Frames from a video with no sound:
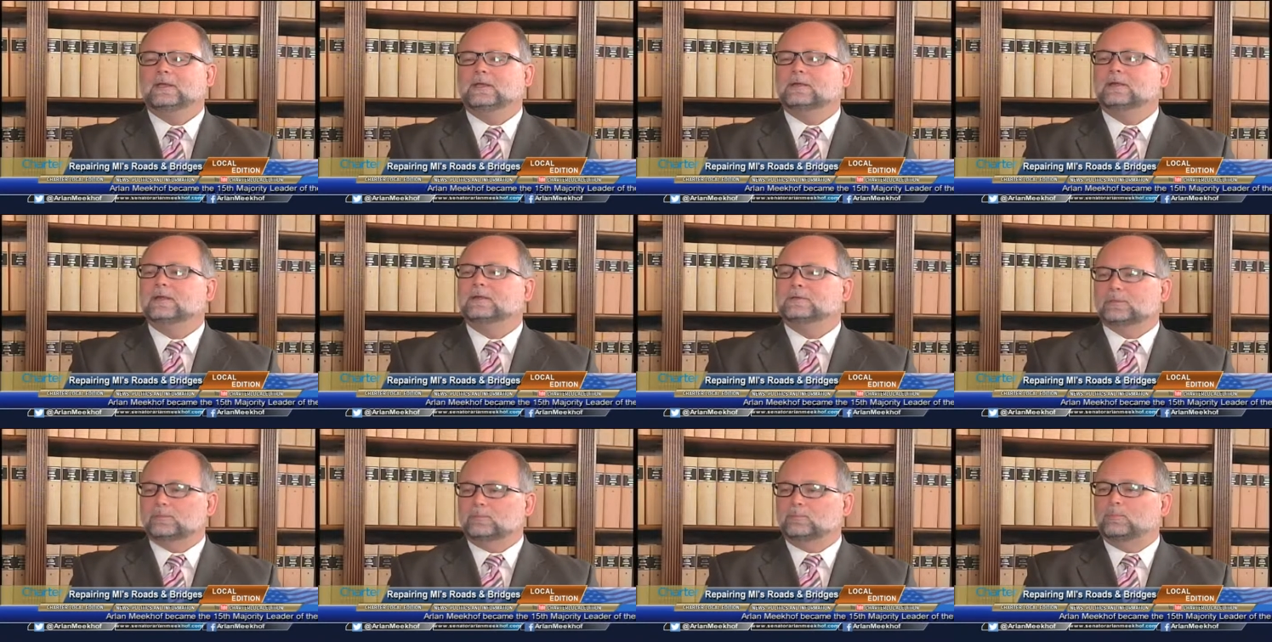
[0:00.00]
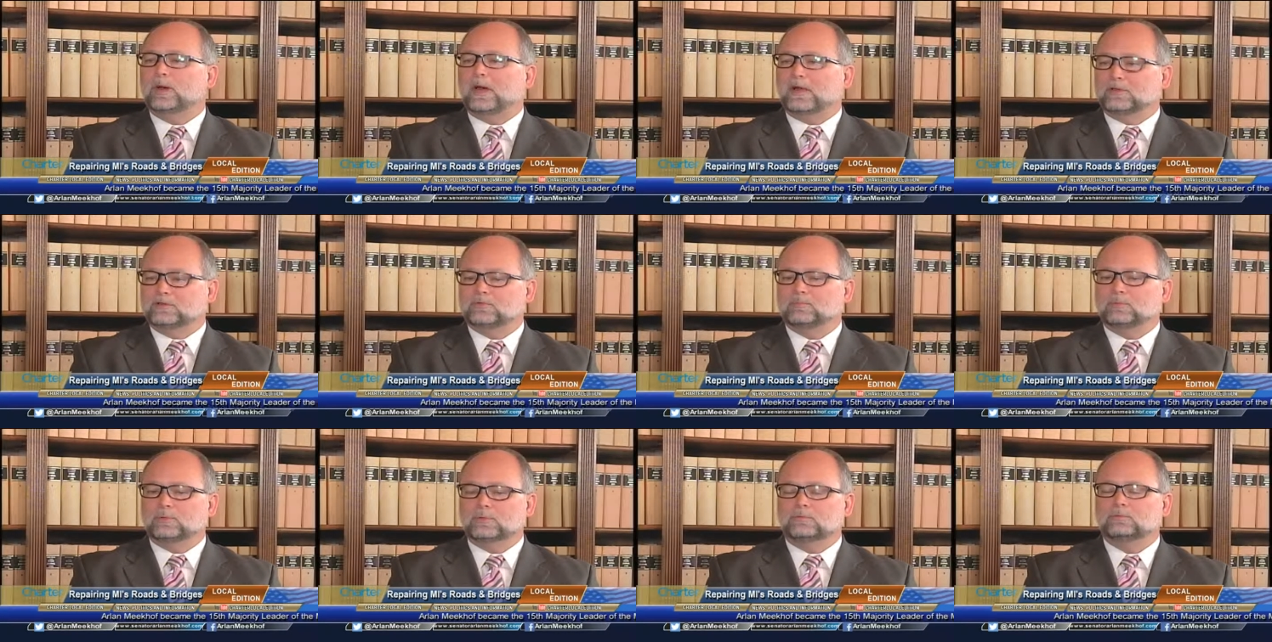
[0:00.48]
is it
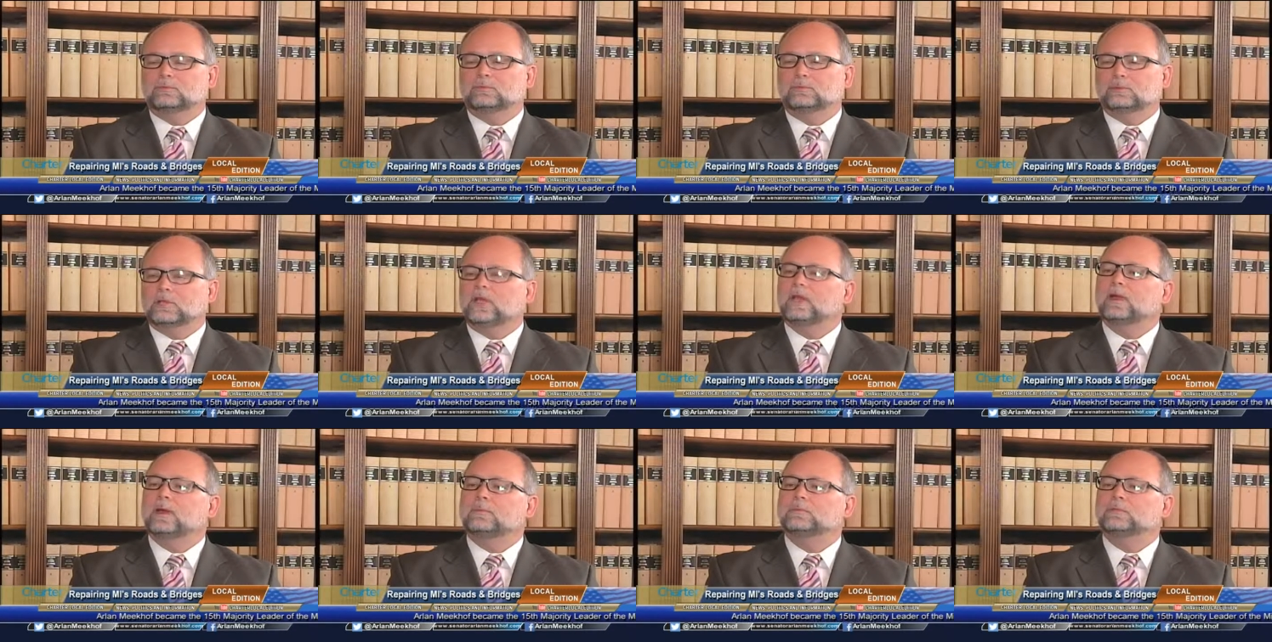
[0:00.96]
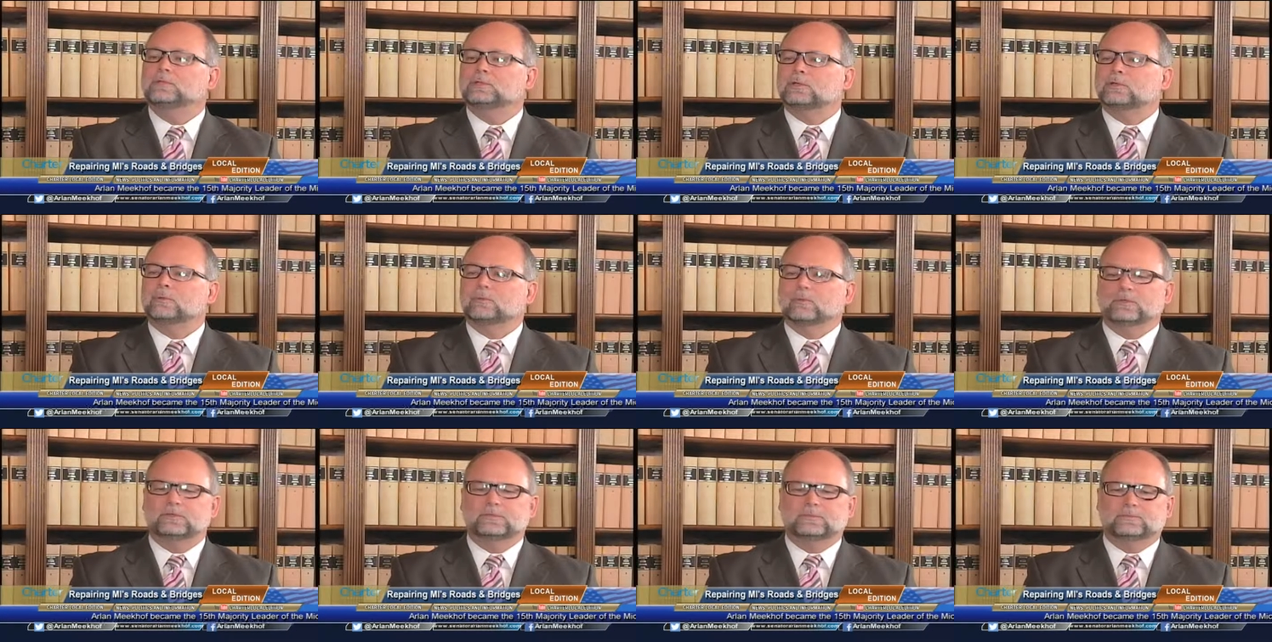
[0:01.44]
possible? Yeah, I'm sure.
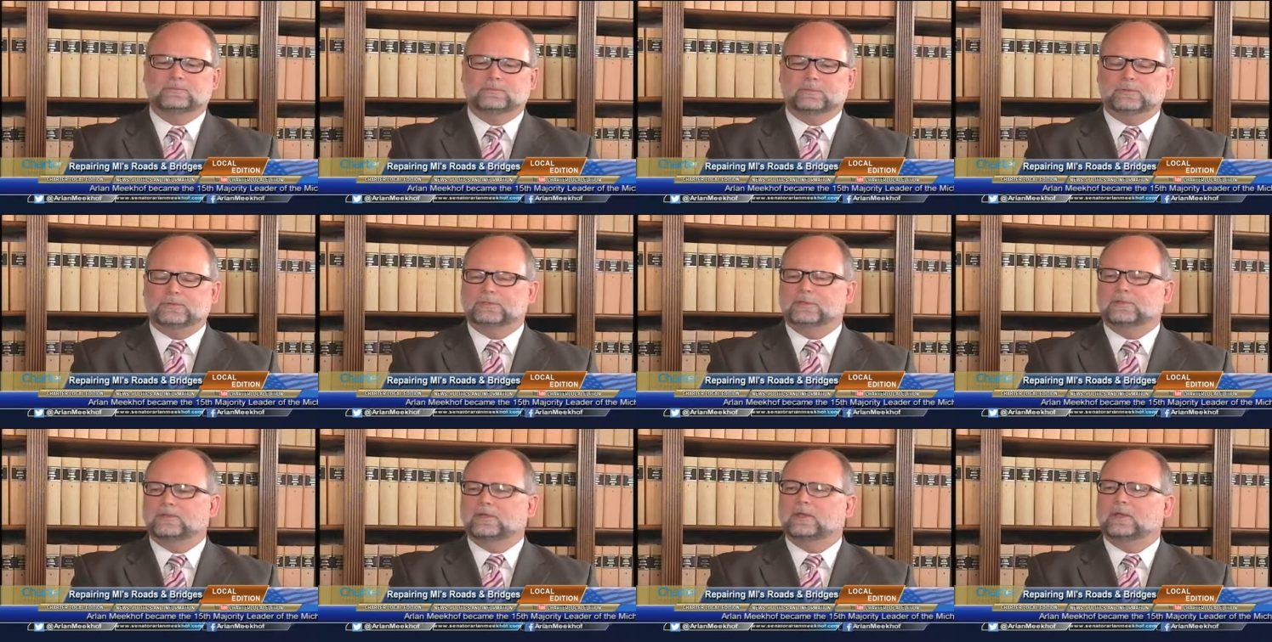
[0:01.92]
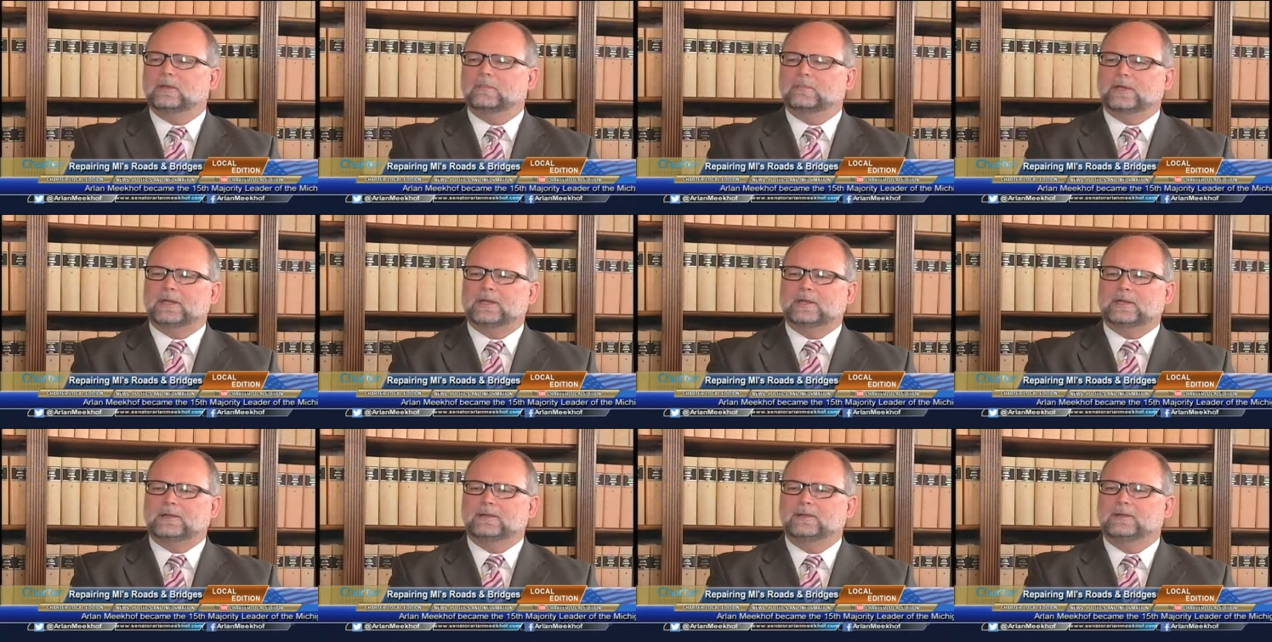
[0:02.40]
Would you would you think
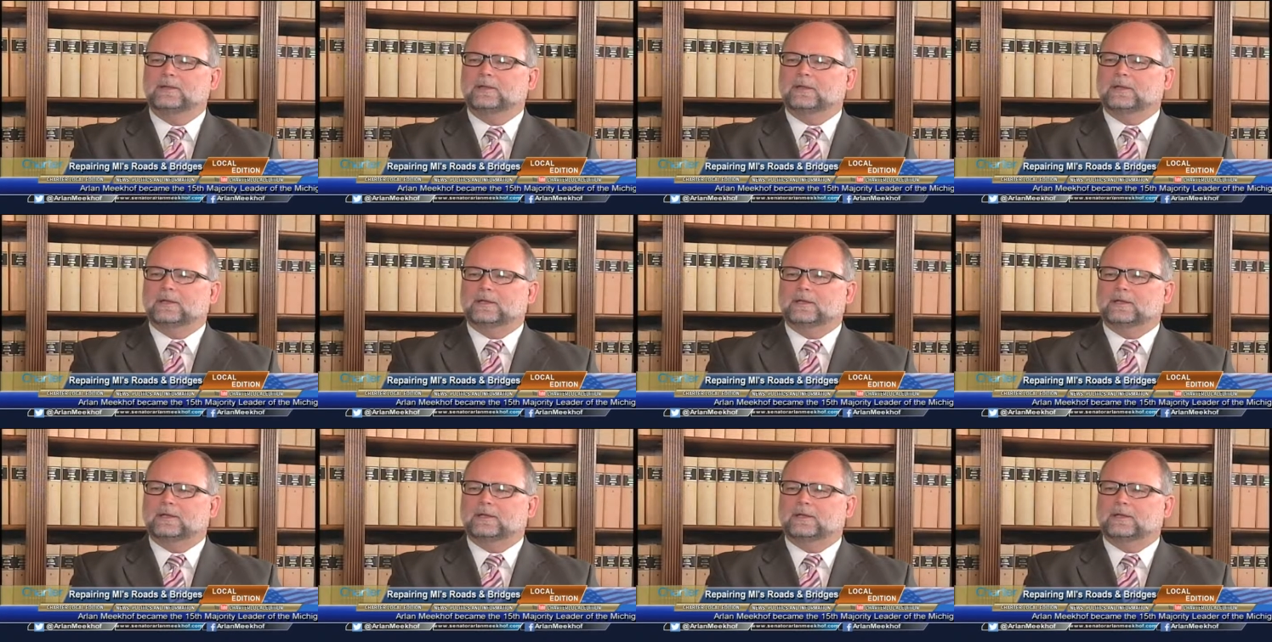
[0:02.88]
about a,